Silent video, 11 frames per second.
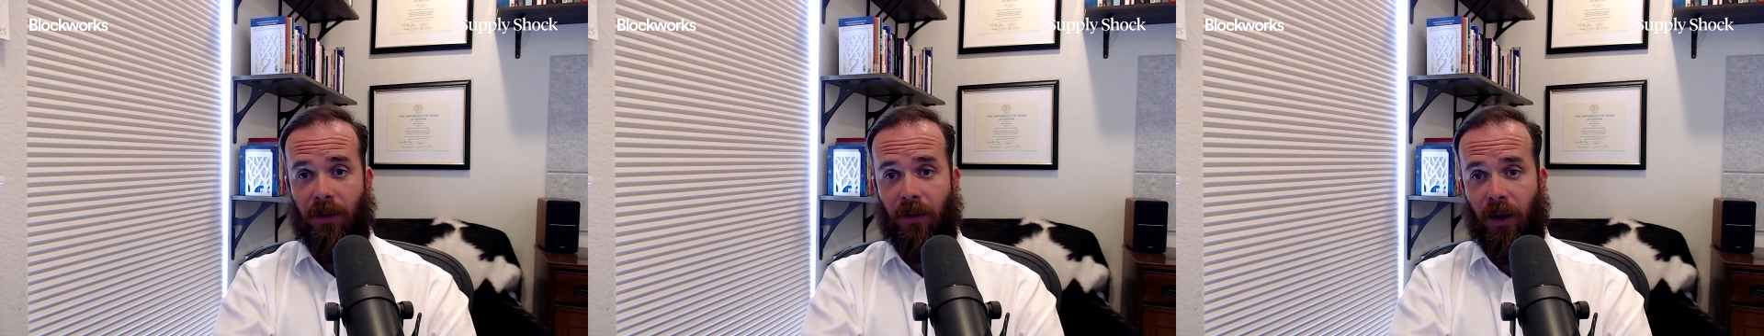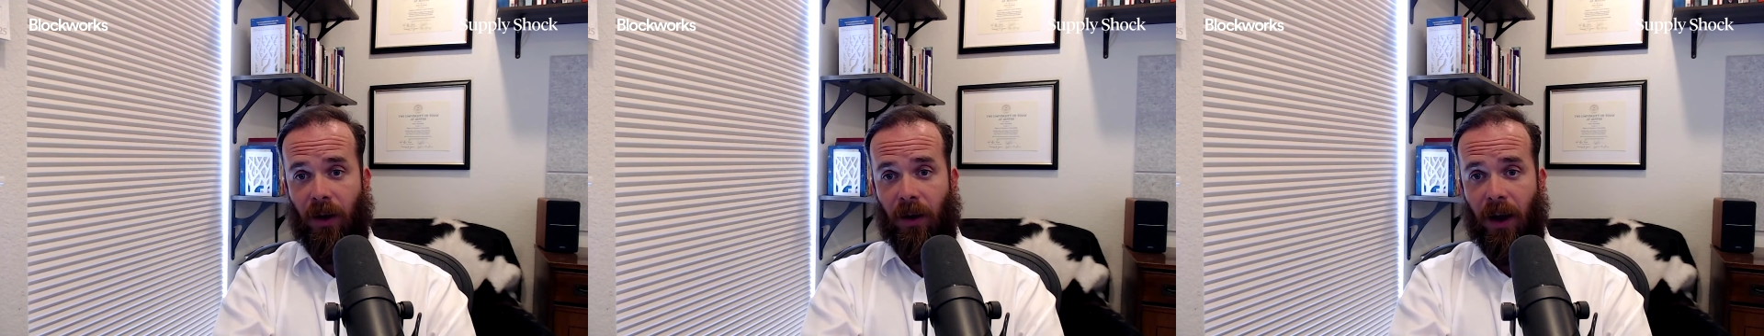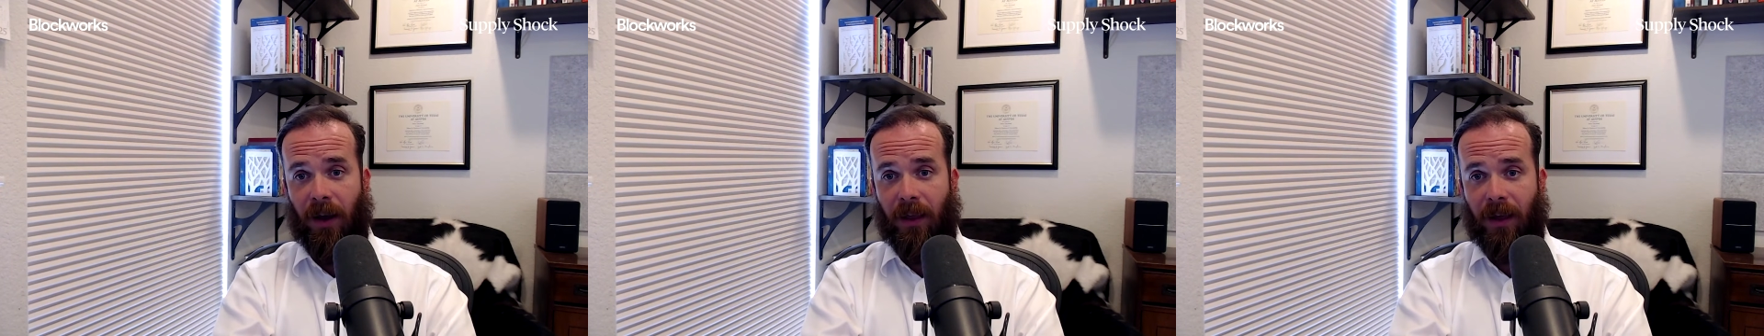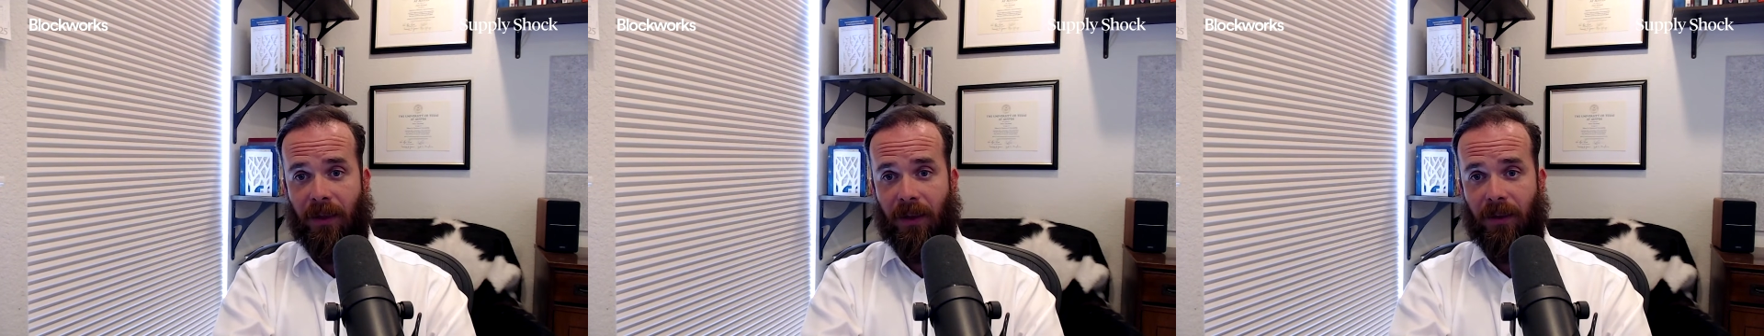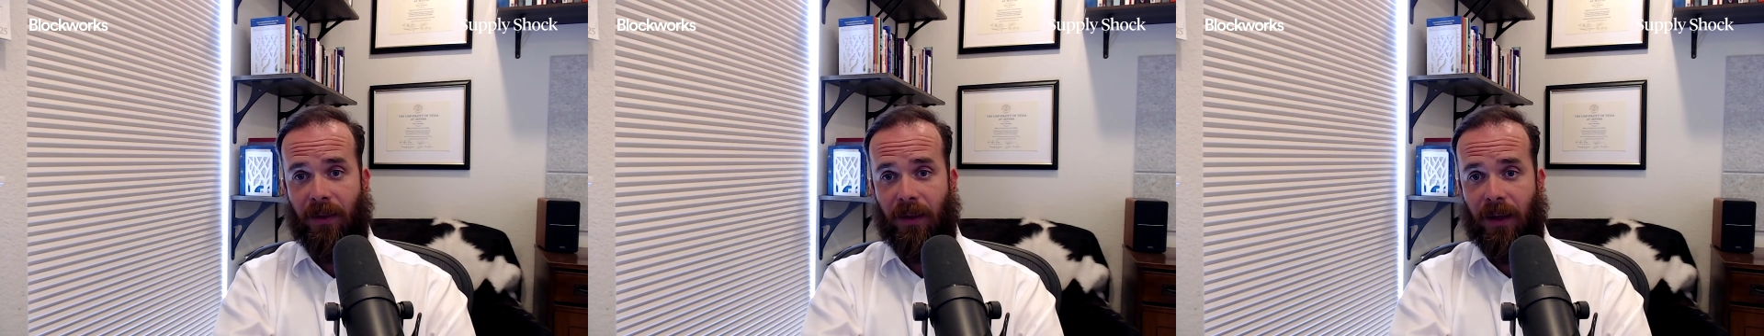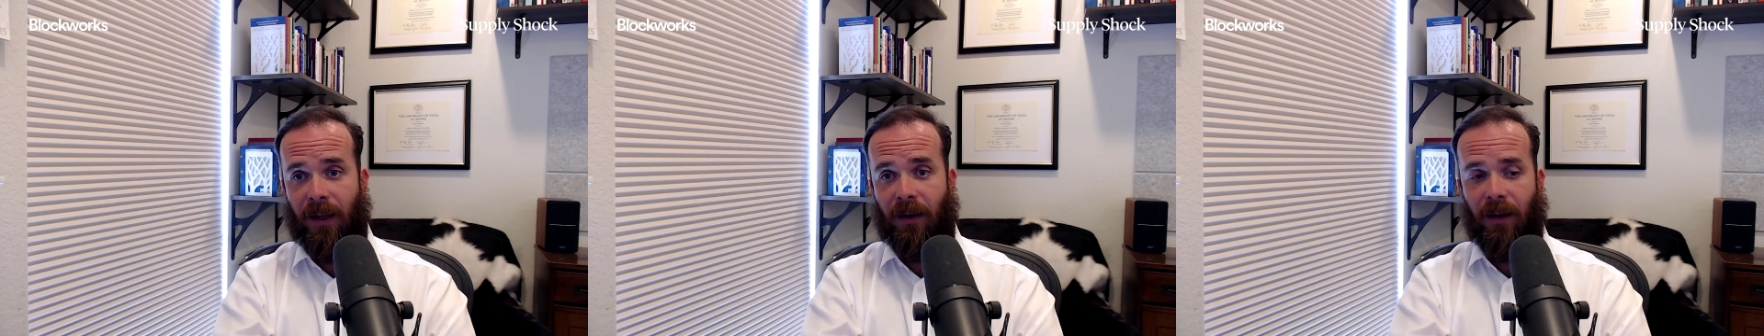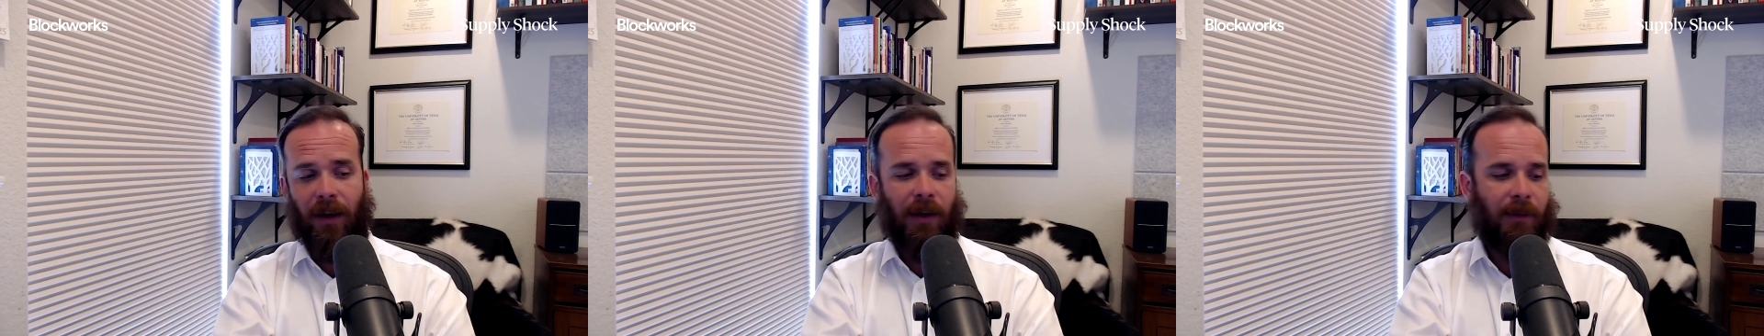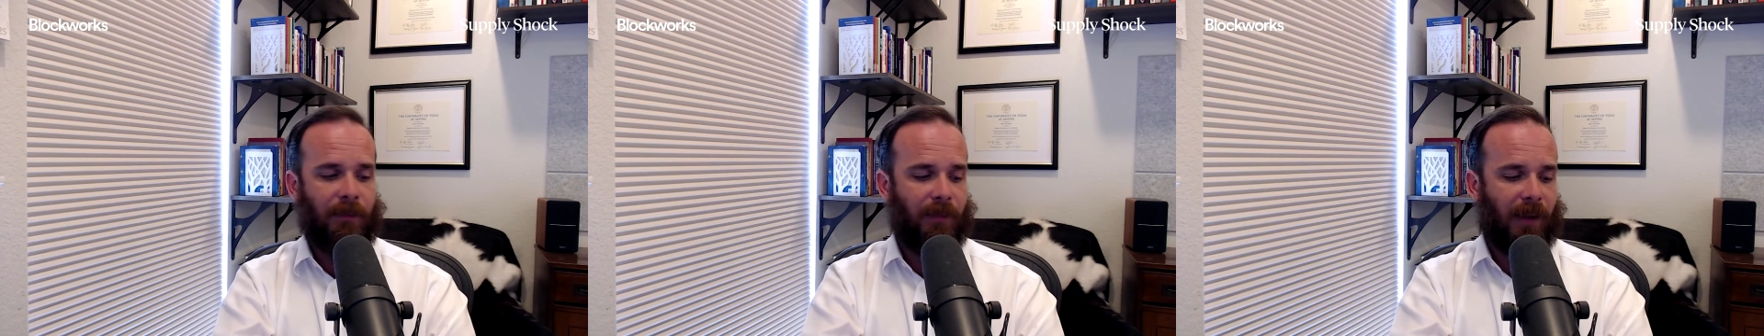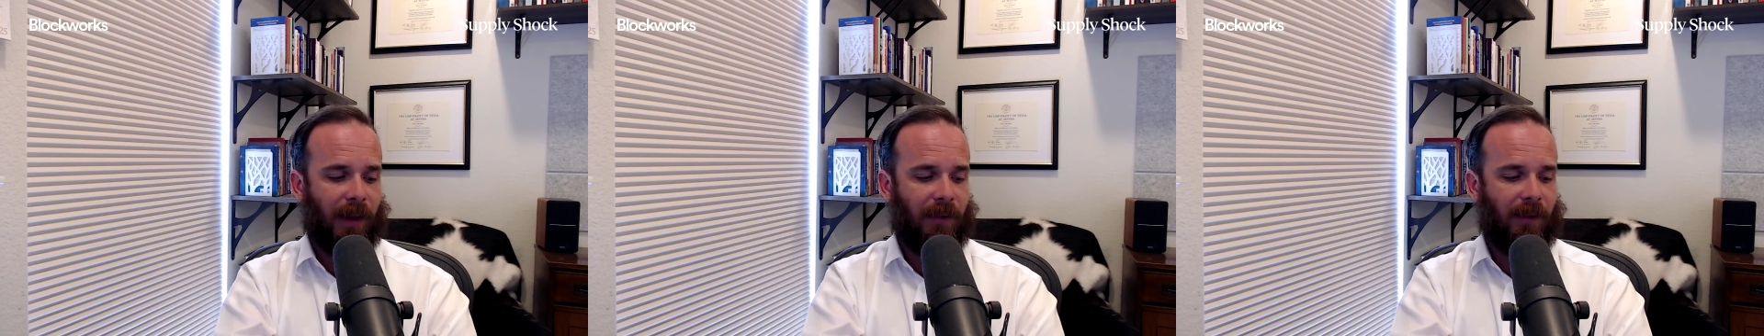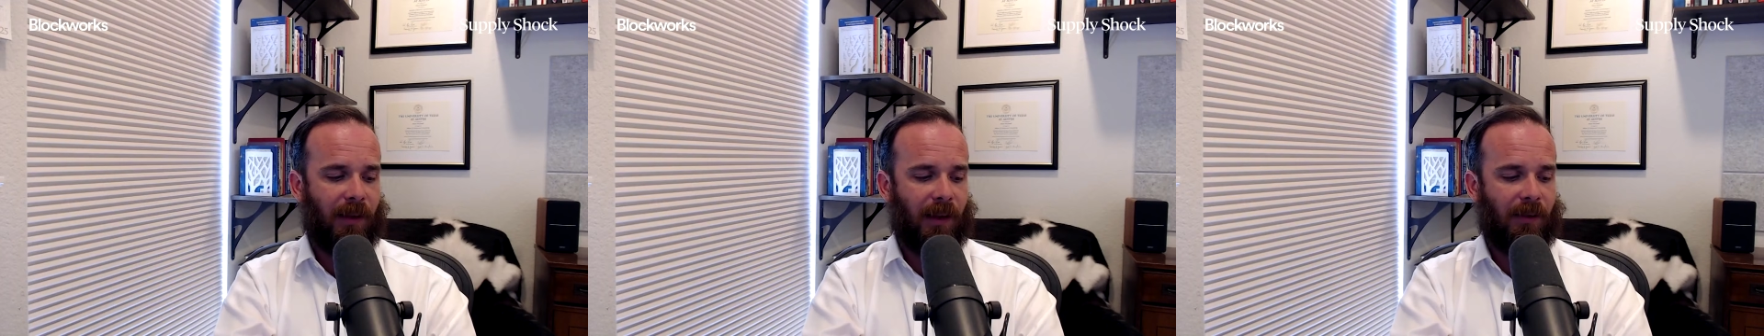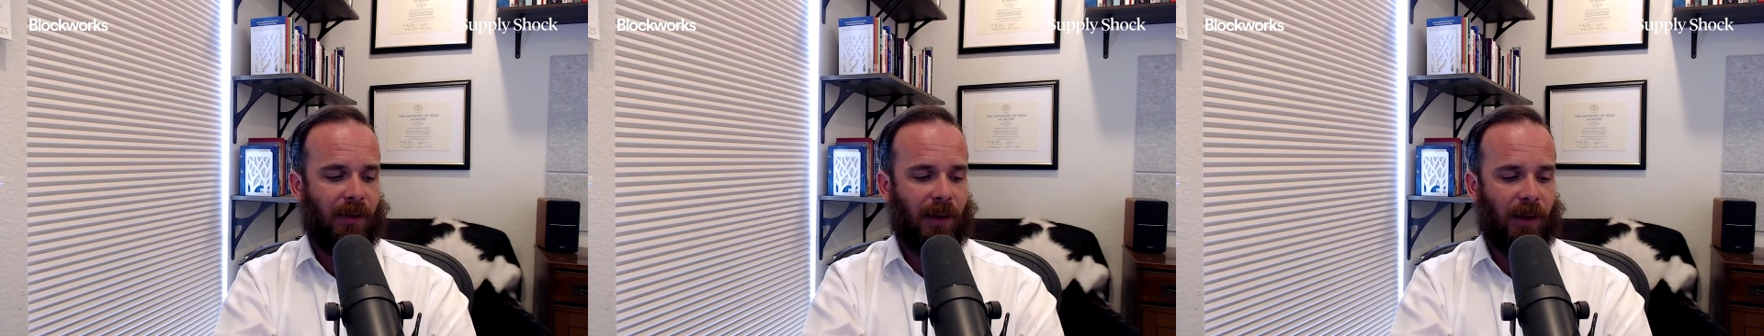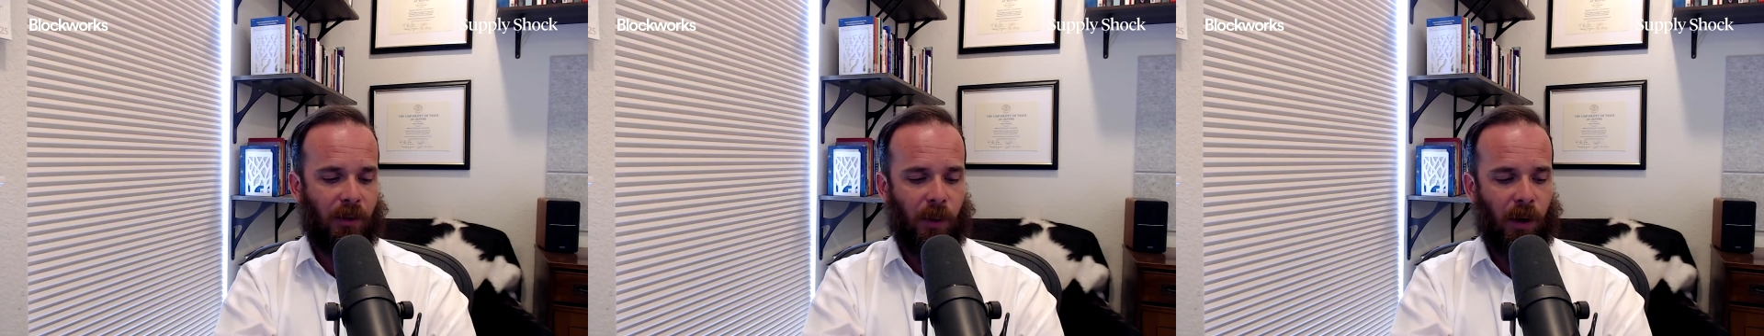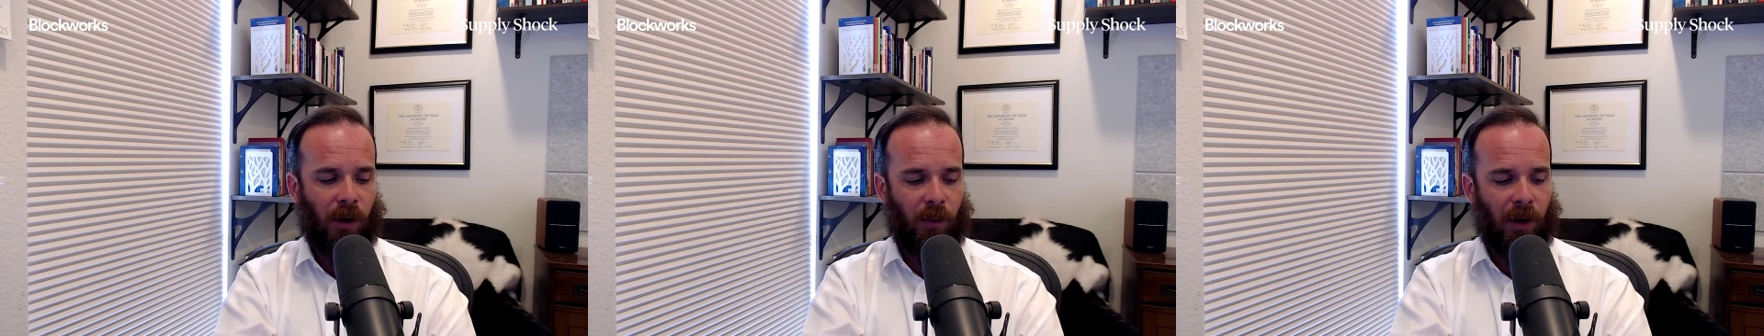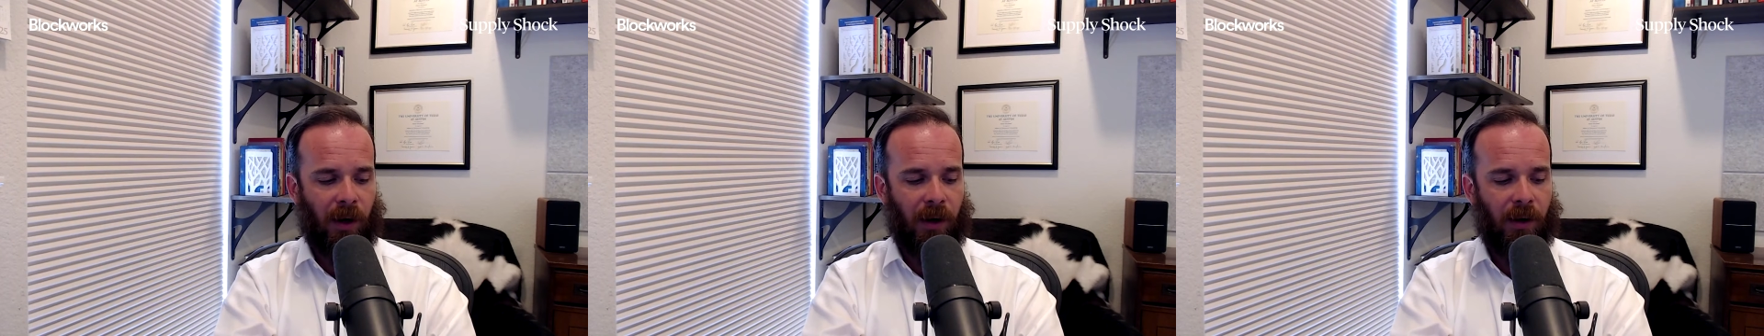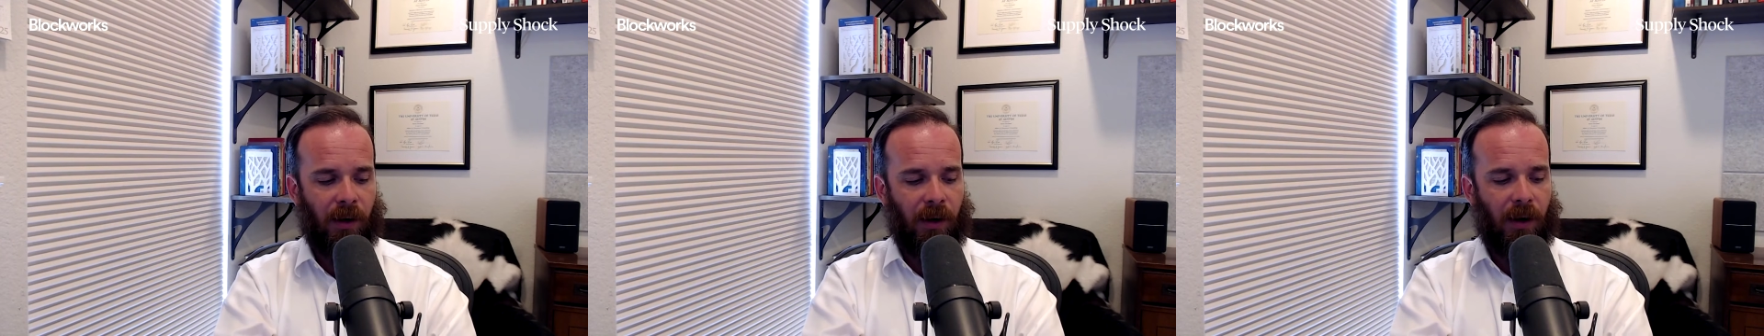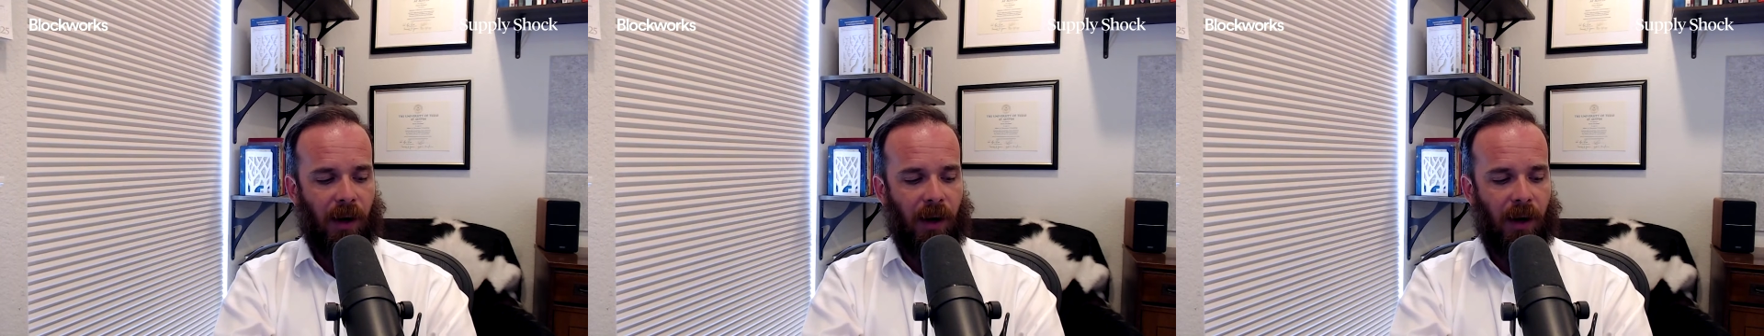And so I think that that's the other part where,